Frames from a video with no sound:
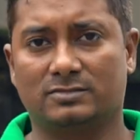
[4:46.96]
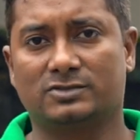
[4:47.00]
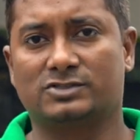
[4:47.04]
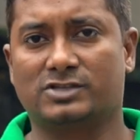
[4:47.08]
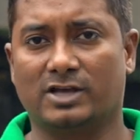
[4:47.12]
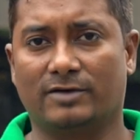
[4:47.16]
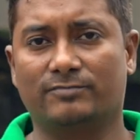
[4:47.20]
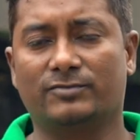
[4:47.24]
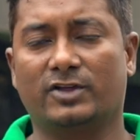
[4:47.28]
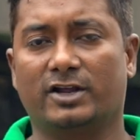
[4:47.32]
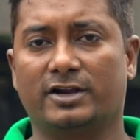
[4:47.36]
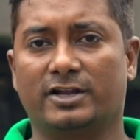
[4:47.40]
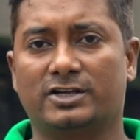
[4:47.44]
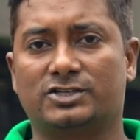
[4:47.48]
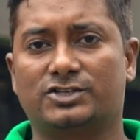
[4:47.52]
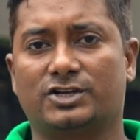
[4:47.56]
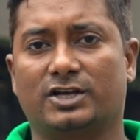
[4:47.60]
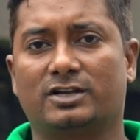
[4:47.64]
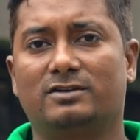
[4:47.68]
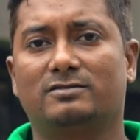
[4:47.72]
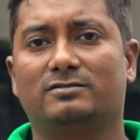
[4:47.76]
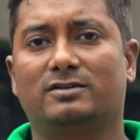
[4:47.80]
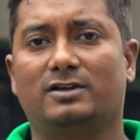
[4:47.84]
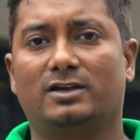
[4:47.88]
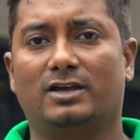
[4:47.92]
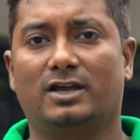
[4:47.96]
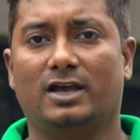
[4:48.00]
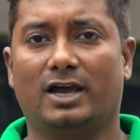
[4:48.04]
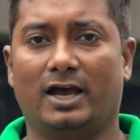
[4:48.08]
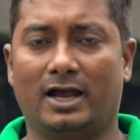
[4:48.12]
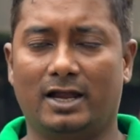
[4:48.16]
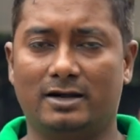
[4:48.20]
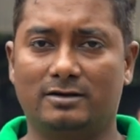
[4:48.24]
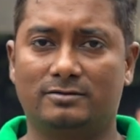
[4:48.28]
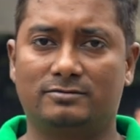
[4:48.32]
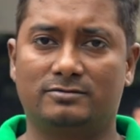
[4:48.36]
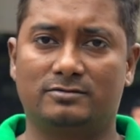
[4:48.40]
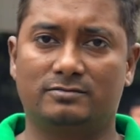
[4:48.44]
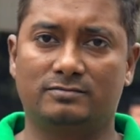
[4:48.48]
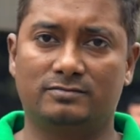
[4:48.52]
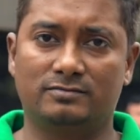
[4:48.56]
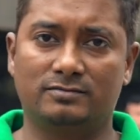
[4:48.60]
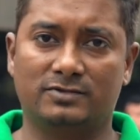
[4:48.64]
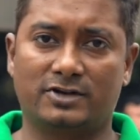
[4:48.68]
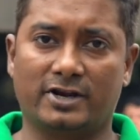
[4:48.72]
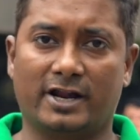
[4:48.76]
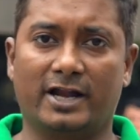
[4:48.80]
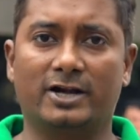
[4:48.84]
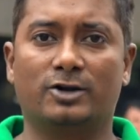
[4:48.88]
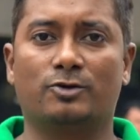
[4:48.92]
serve the nation and
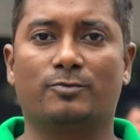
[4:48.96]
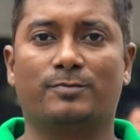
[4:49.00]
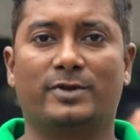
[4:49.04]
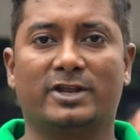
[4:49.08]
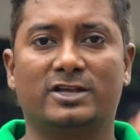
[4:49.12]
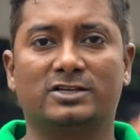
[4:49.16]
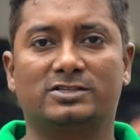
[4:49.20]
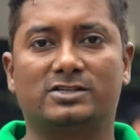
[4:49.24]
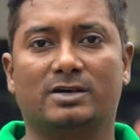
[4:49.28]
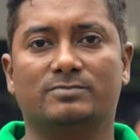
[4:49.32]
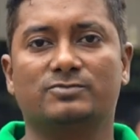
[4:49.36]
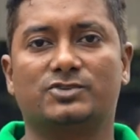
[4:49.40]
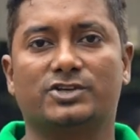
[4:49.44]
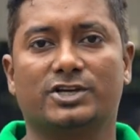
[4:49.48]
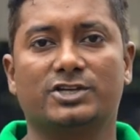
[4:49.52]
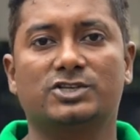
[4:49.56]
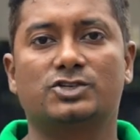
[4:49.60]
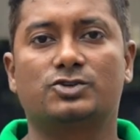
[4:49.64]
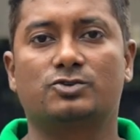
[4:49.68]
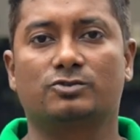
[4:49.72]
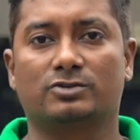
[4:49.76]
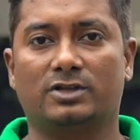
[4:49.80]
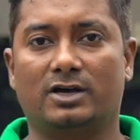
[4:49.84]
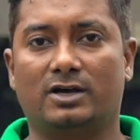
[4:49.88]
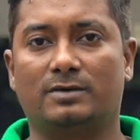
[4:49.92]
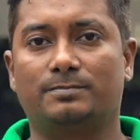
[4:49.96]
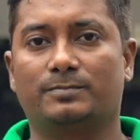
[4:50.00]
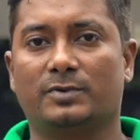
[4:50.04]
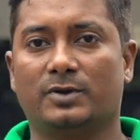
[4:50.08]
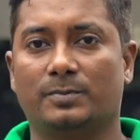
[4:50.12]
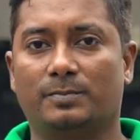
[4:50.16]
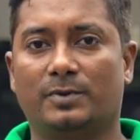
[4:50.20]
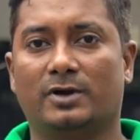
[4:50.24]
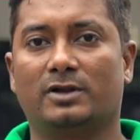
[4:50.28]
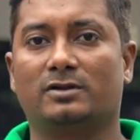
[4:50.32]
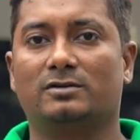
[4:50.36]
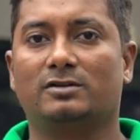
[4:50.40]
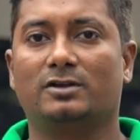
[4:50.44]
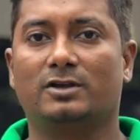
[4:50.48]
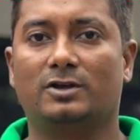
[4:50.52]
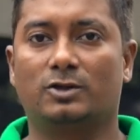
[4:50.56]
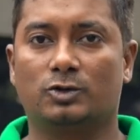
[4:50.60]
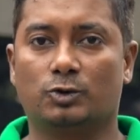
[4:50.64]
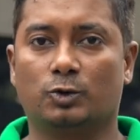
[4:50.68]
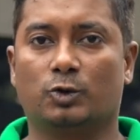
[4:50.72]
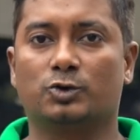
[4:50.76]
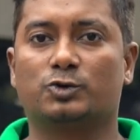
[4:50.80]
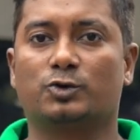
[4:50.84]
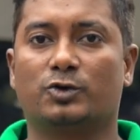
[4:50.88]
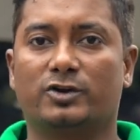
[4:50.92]
try to bring some change to the people,
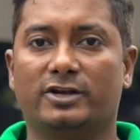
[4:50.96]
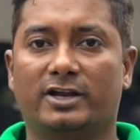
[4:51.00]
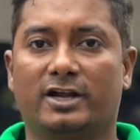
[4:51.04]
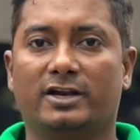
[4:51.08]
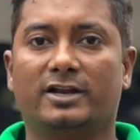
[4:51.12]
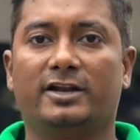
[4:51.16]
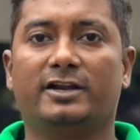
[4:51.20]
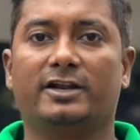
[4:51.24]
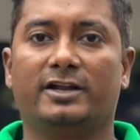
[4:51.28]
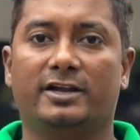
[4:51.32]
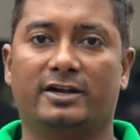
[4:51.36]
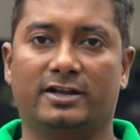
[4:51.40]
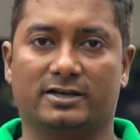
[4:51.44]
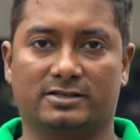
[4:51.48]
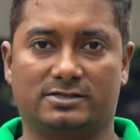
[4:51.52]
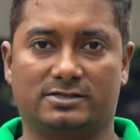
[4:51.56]
those who really need